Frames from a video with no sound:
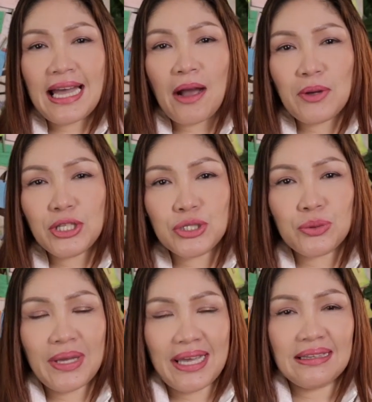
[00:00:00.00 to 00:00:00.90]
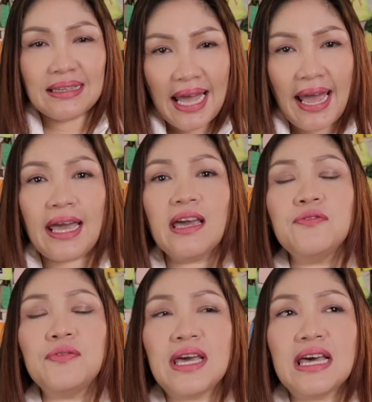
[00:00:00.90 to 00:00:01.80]
that we do in
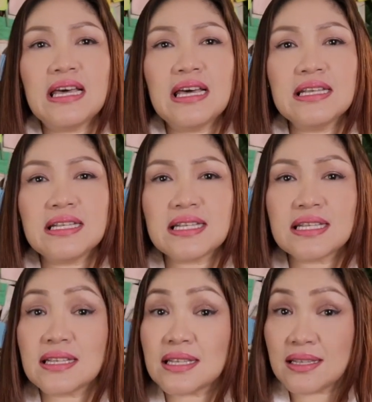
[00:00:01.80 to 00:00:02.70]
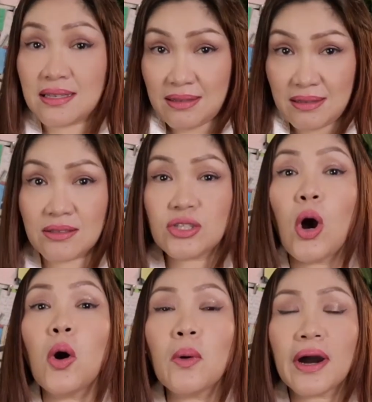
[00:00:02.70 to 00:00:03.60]
life is
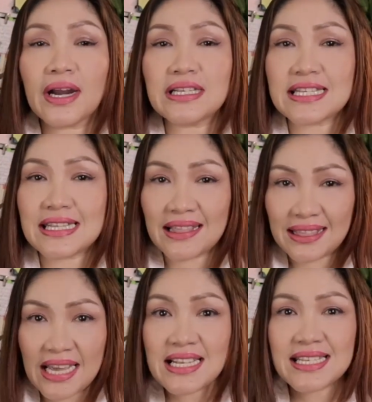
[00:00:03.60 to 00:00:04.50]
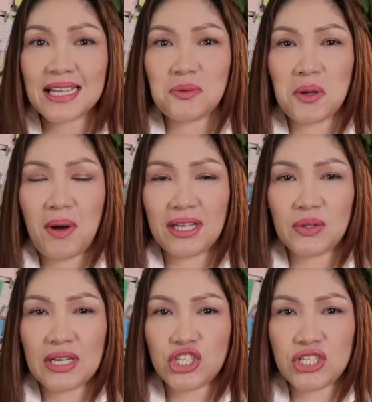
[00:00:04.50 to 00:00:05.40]
towards the things that we want
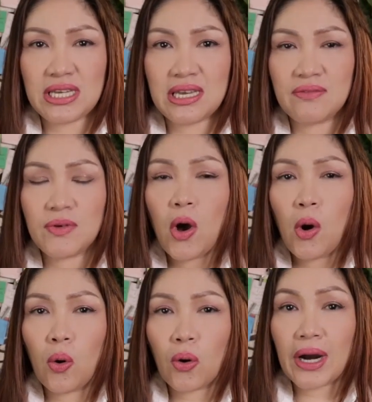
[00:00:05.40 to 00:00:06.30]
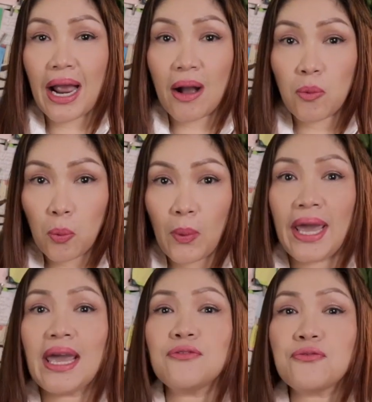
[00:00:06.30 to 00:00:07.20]
to achieve or
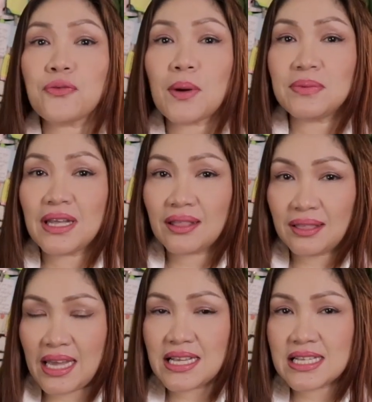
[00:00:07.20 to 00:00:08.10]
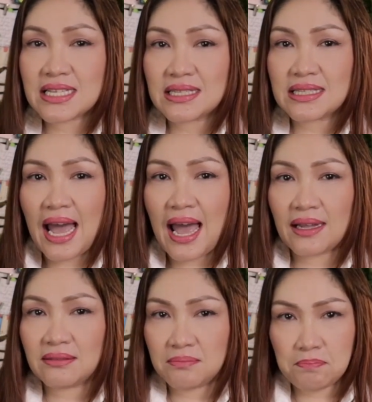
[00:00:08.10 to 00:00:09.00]
away from the things
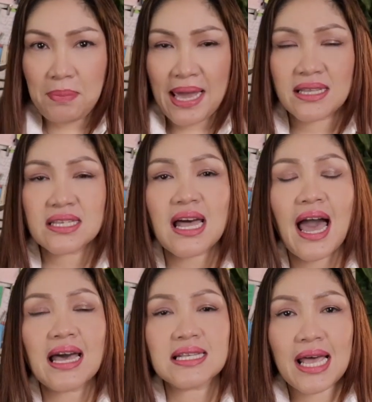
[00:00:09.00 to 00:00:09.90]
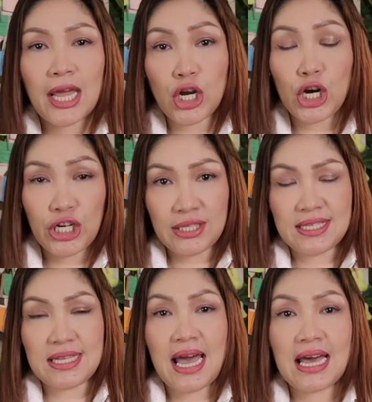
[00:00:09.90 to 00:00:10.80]
that pains us and
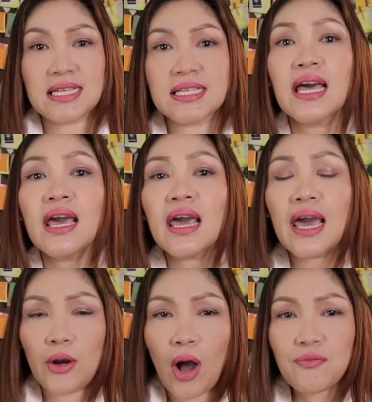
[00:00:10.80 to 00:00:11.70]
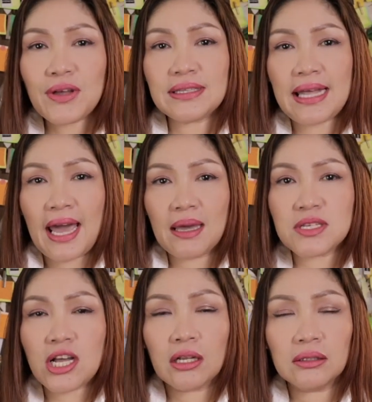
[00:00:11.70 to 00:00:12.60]
hurts us. And
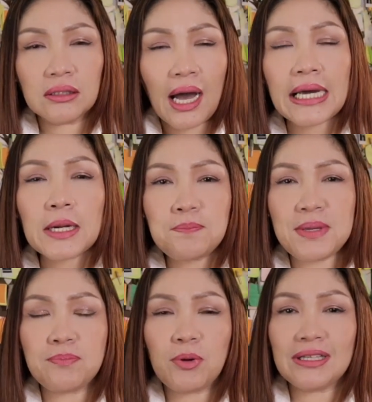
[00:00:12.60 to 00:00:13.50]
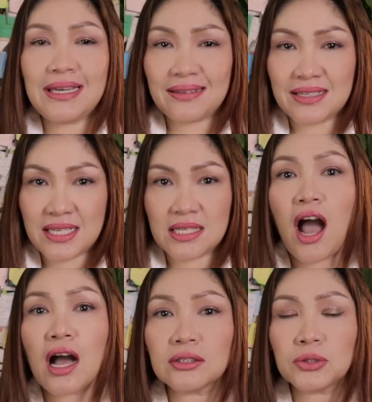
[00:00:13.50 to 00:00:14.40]
oftentimes, a lot of people get
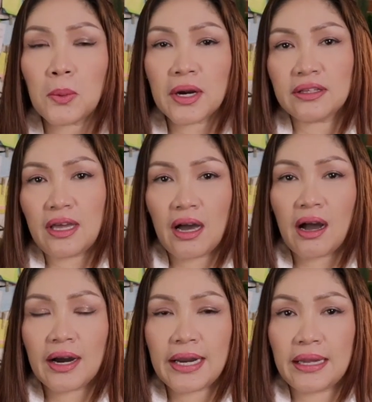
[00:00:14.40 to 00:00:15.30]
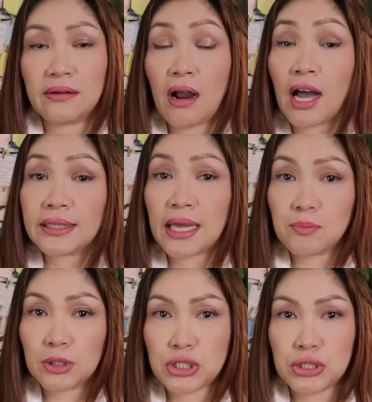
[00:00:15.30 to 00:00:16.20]
stuck to where they are and not
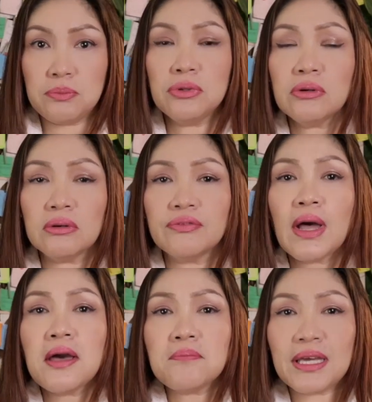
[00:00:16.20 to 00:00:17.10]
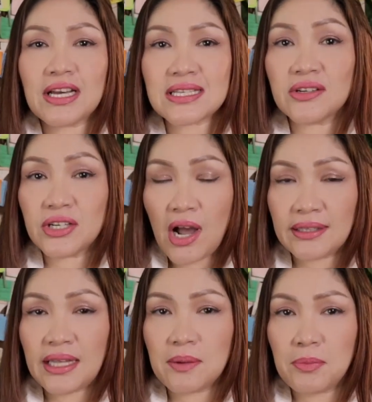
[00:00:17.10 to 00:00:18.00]
able to move because they're
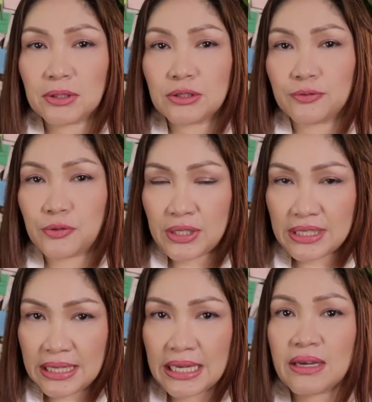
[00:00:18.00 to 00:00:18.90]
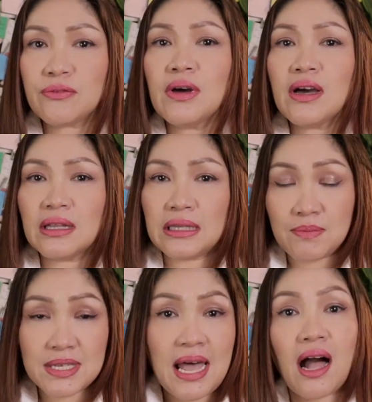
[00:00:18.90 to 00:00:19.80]
not able to forgive
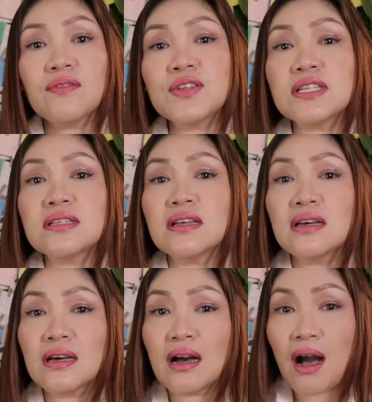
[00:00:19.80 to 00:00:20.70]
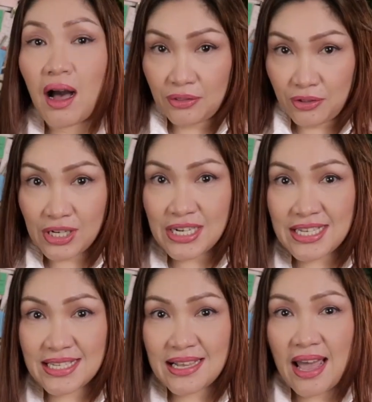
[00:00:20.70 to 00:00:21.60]
themselves,
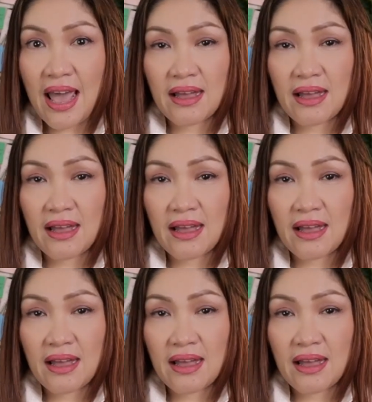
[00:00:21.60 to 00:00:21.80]
others,